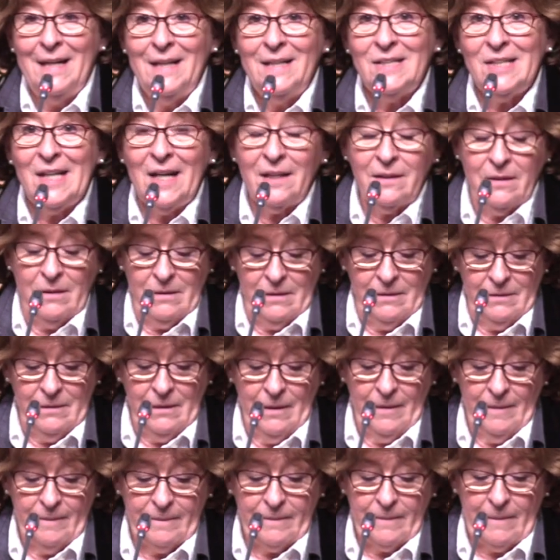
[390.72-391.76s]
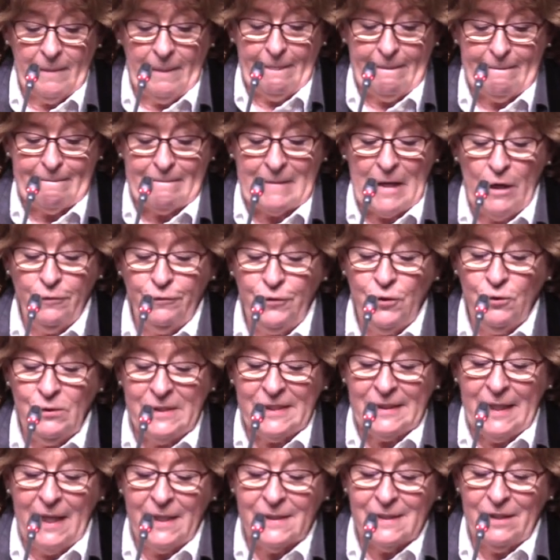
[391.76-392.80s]
Second, a few
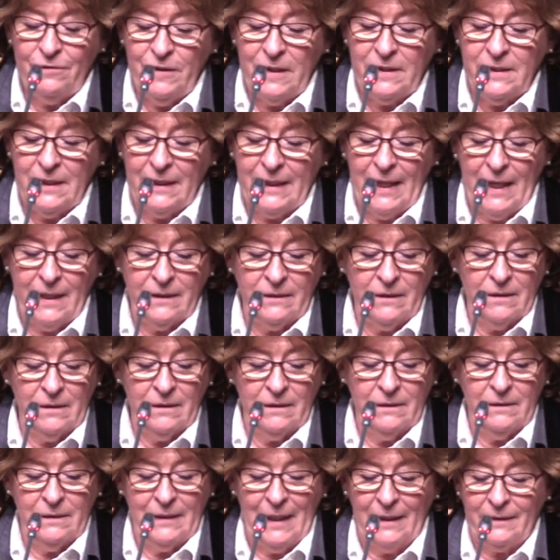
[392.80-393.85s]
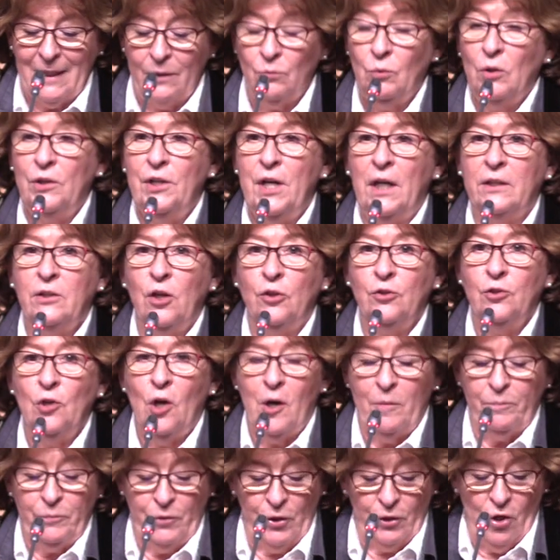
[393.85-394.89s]
states have indicated that they will not
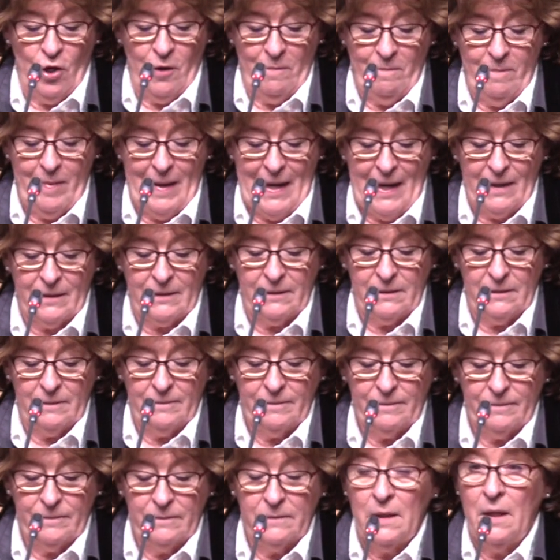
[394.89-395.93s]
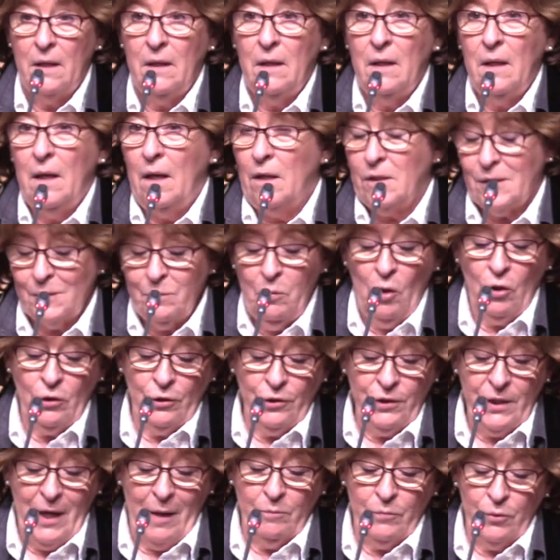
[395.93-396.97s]
adopt the Compact. A
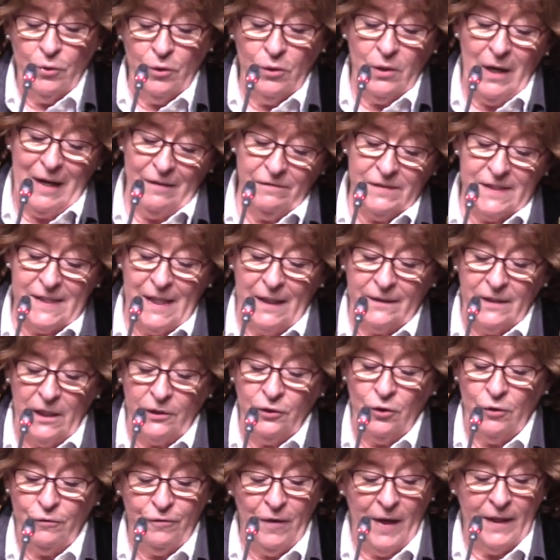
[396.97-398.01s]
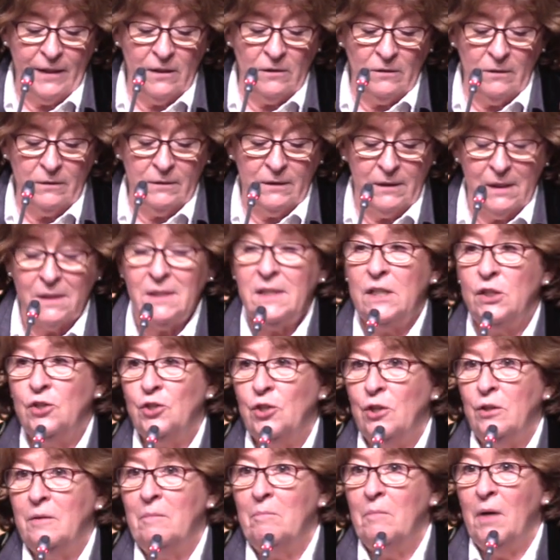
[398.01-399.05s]
smaller number have said that their final
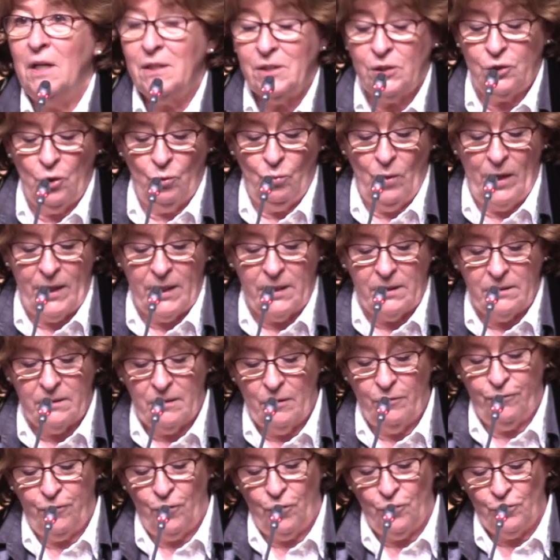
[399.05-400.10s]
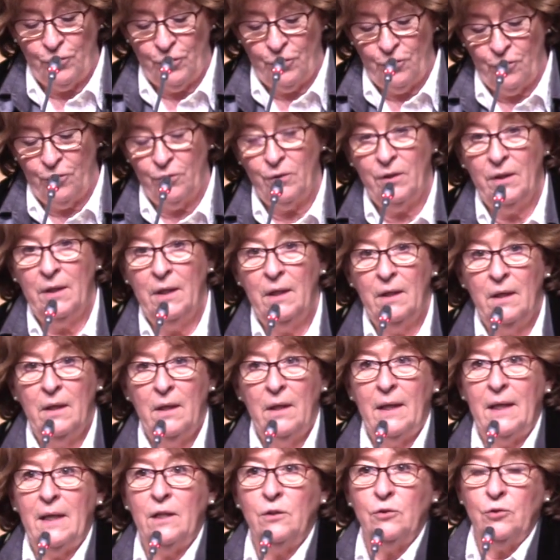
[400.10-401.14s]
decision must await further
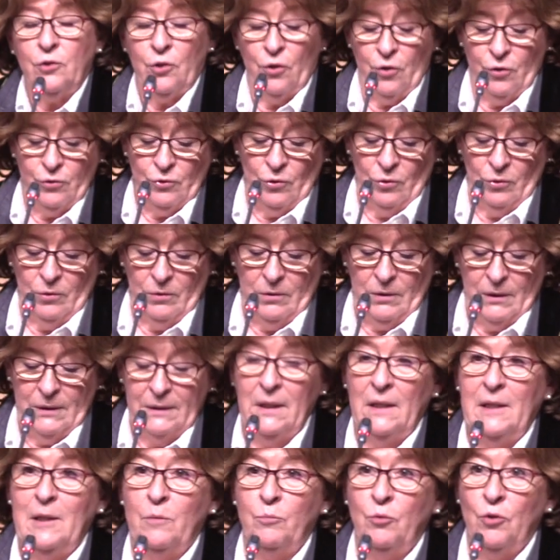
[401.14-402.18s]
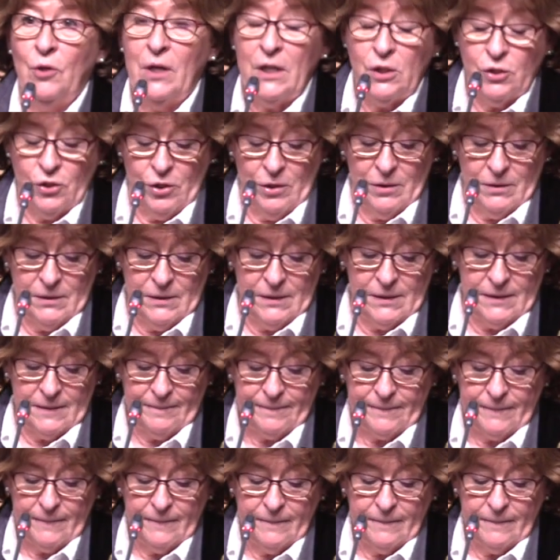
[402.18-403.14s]
internal deliberations.